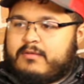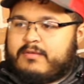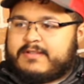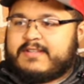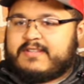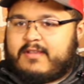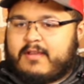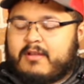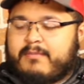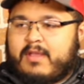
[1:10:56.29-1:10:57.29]
This is
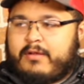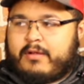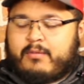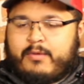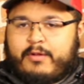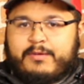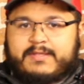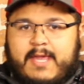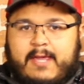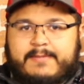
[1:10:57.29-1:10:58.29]
going to be another one of those
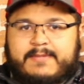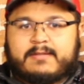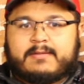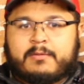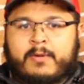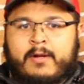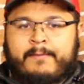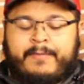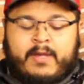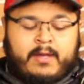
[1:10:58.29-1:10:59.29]
games to where
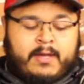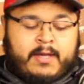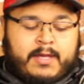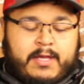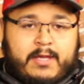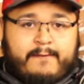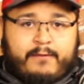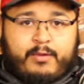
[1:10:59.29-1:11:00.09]
if